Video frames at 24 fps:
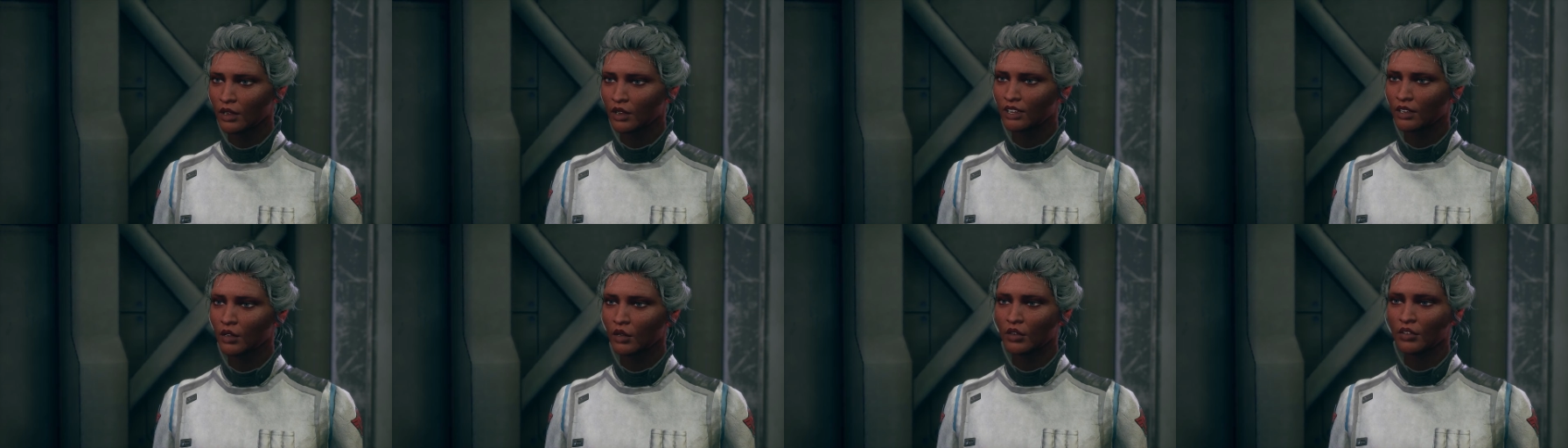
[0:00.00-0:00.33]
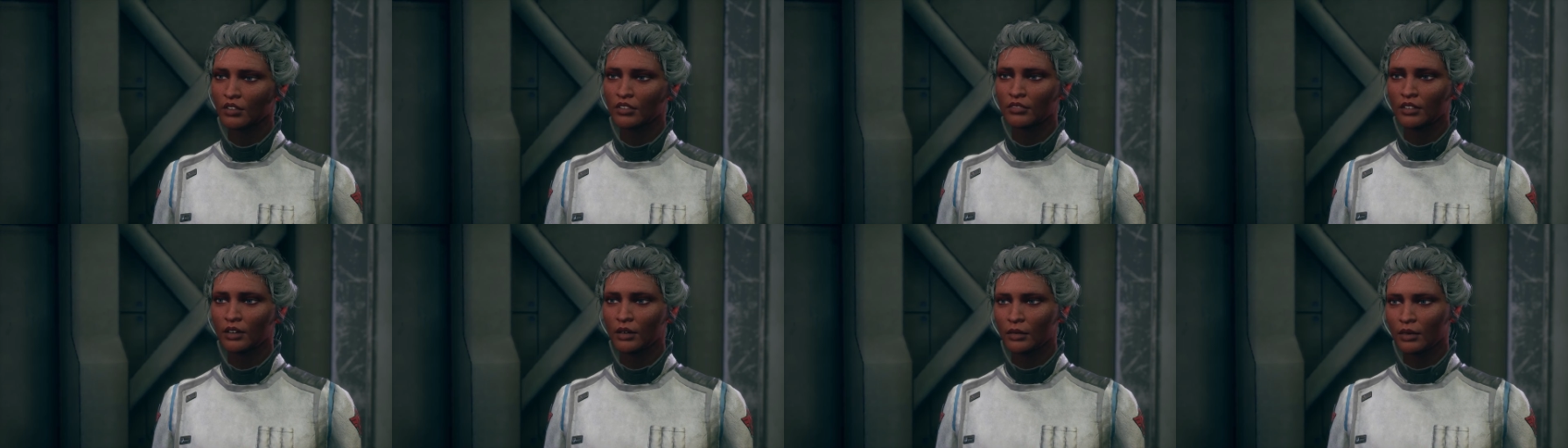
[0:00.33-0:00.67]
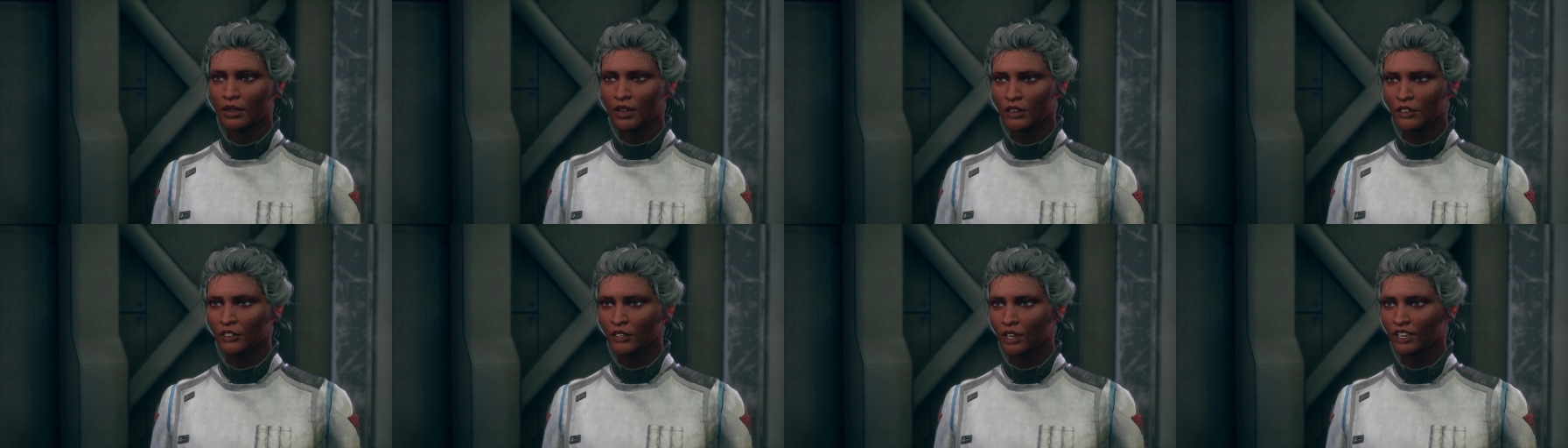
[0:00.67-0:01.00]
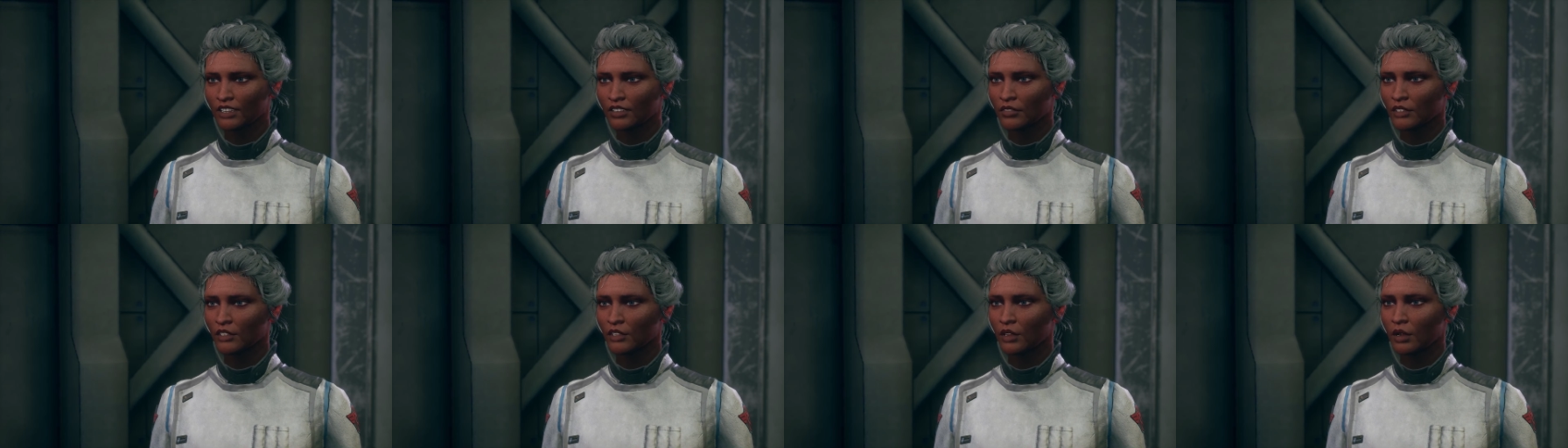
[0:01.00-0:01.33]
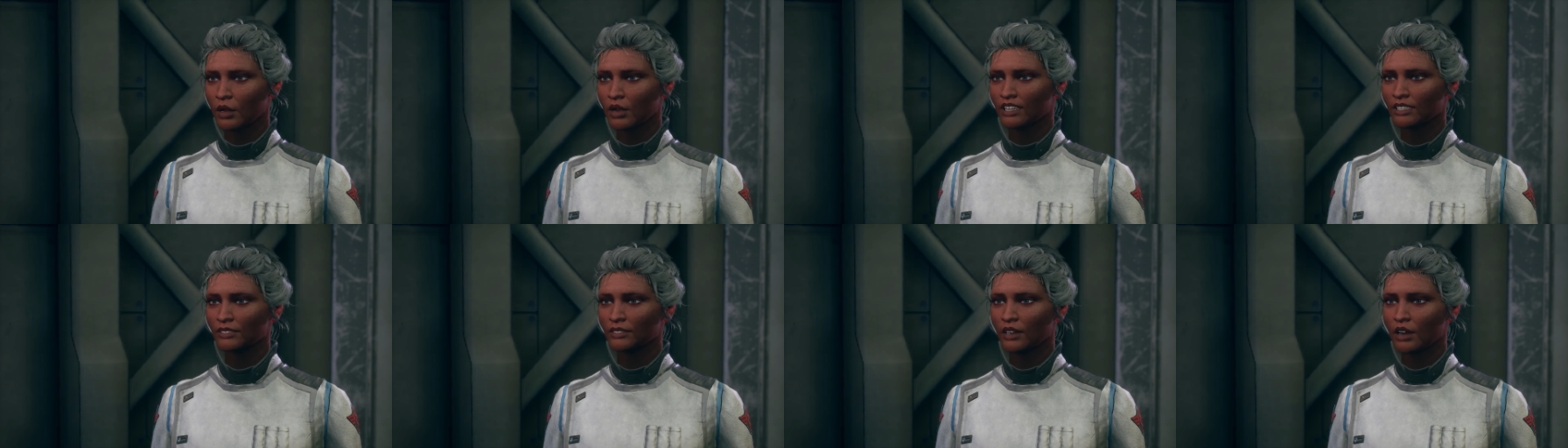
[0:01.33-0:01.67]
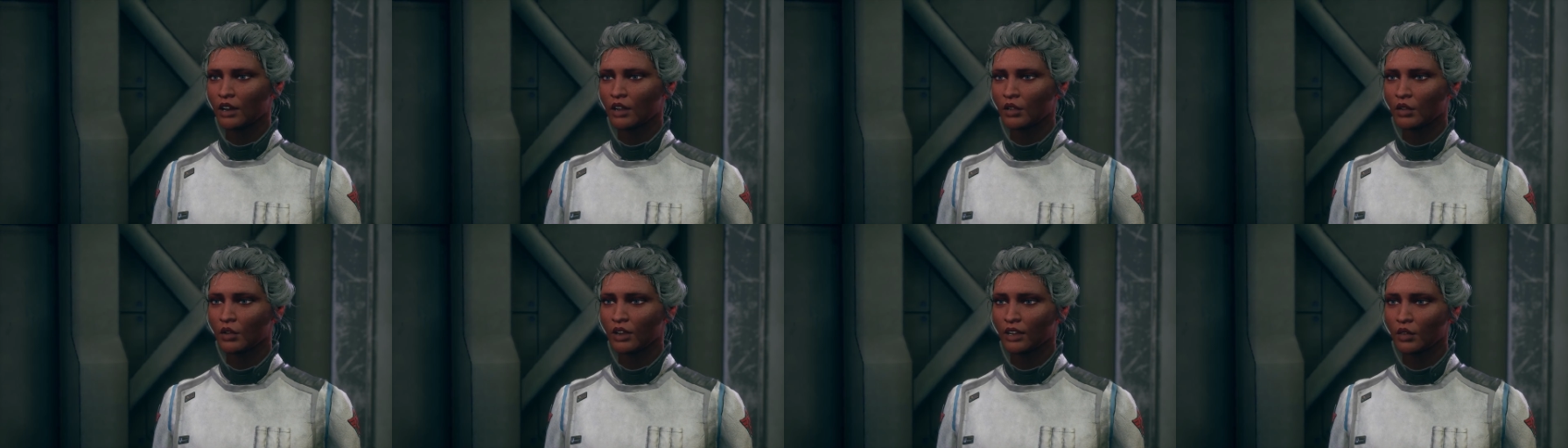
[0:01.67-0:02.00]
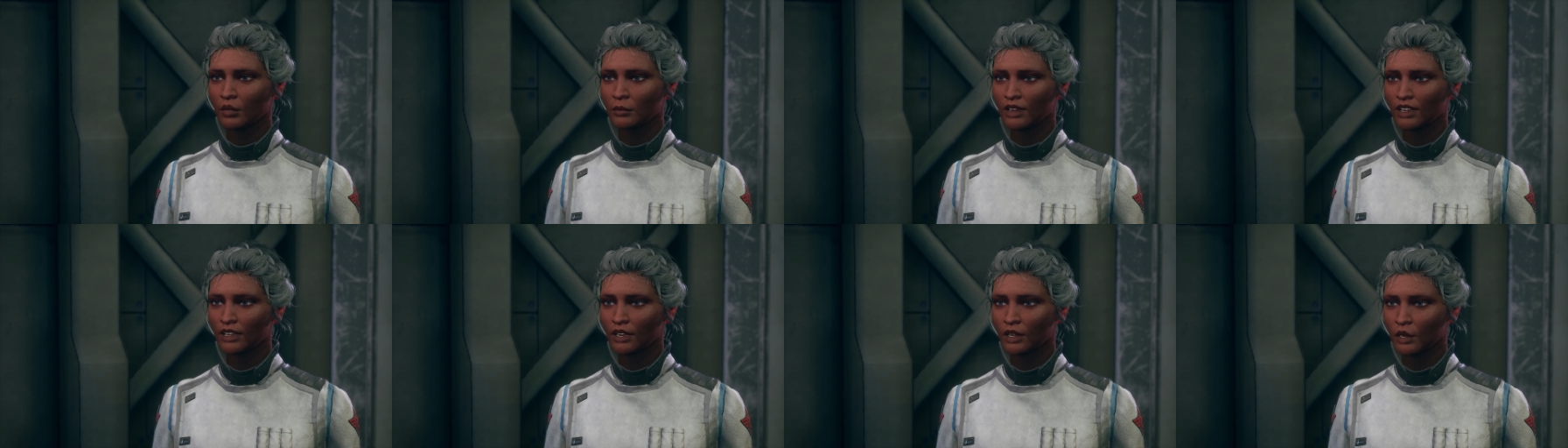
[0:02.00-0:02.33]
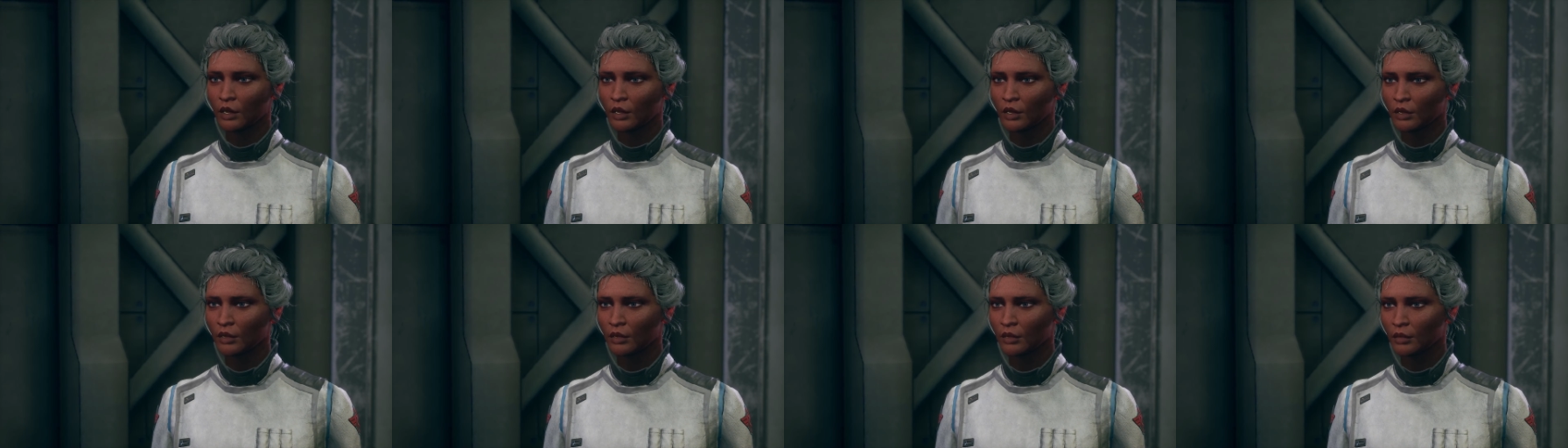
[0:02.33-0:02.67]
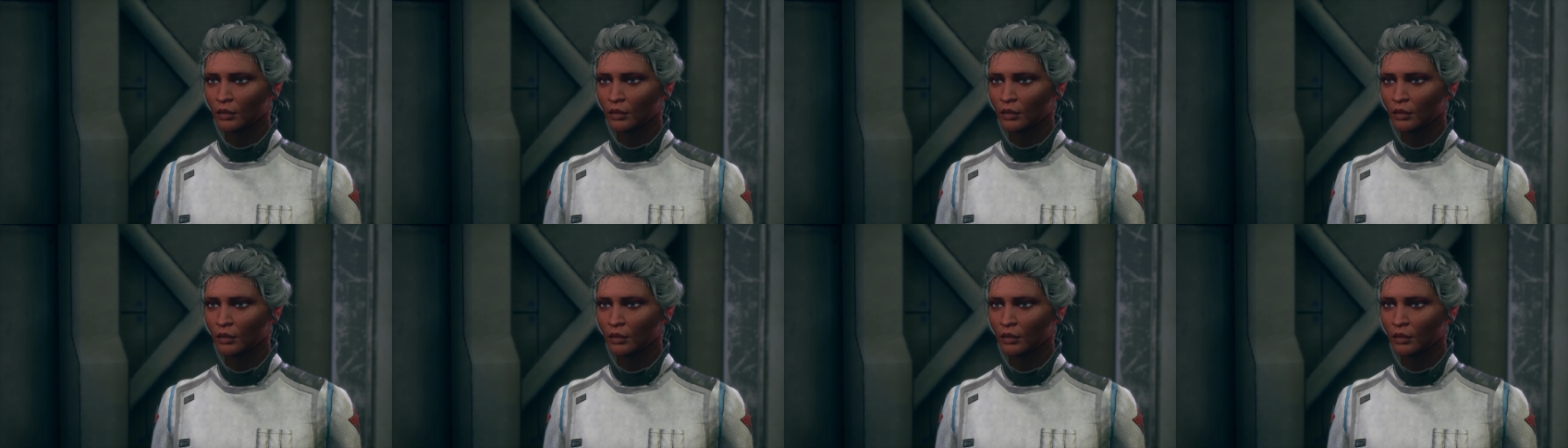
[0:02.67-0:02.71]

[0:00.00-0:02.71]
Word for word: But we don't have the luxury of choice on Groundbreaker.